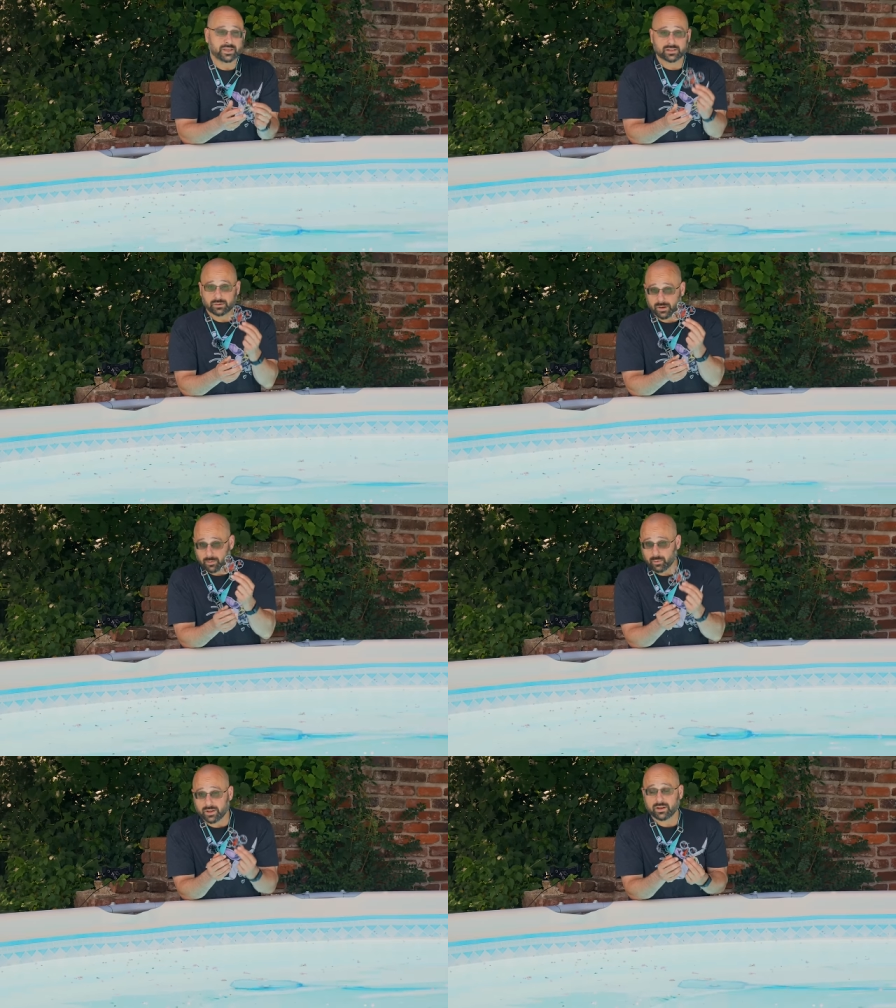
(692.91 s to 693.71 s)
So
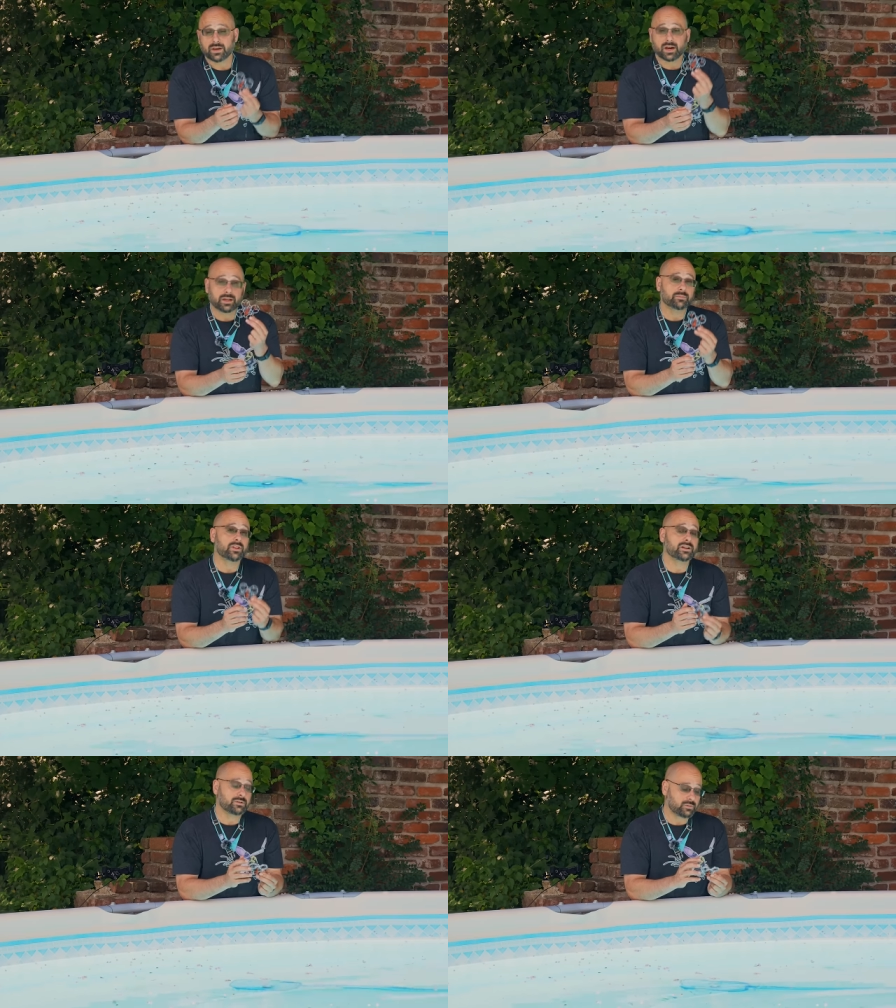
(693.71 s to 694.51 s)
number one,
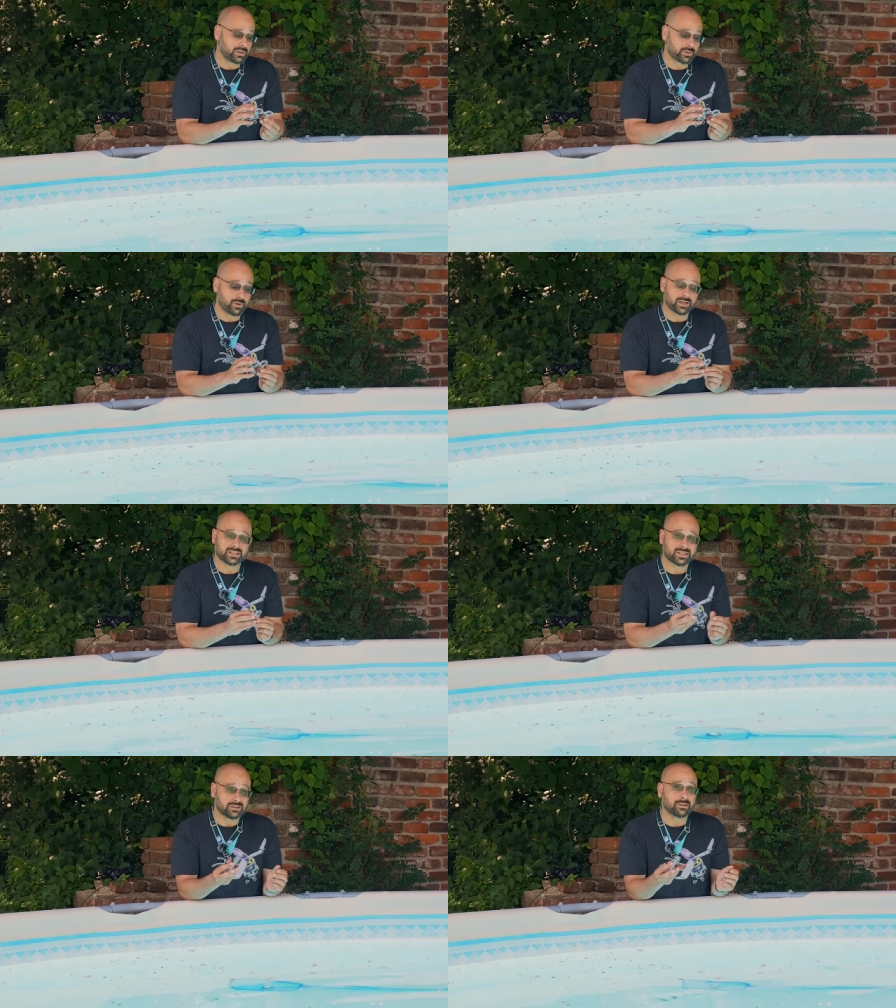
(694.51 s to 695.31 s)
unplug while the quad
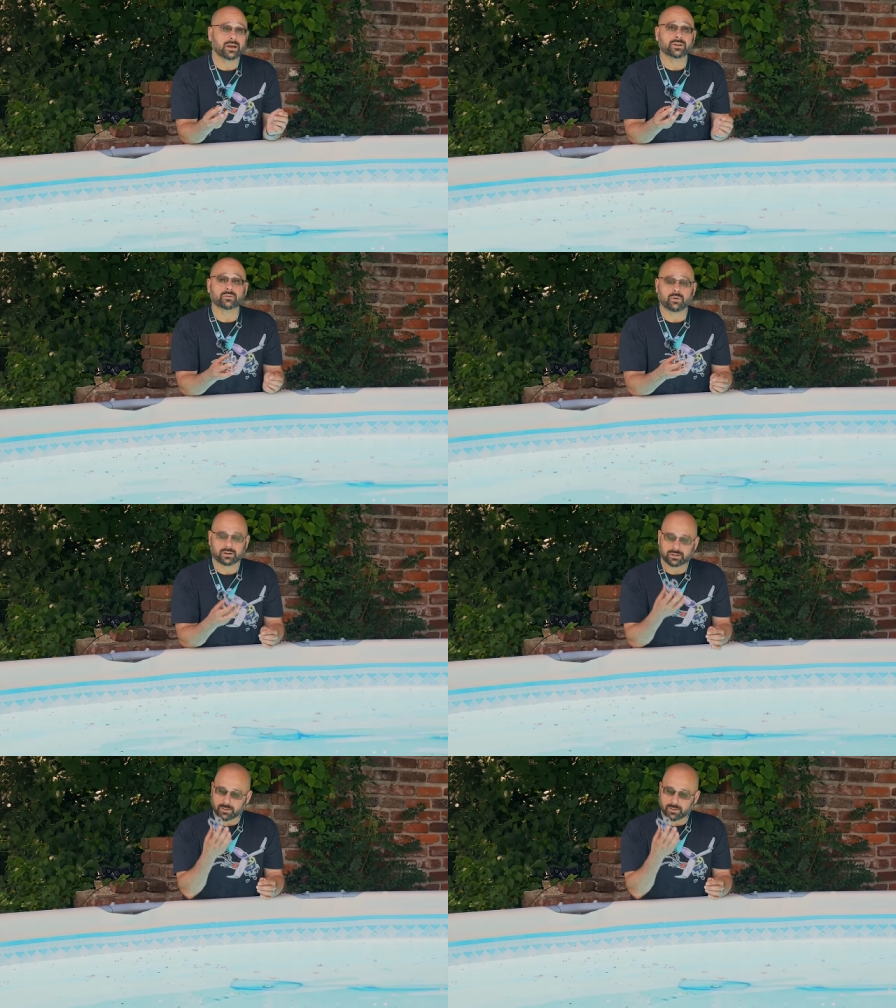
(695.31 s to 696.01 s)
is still underwater.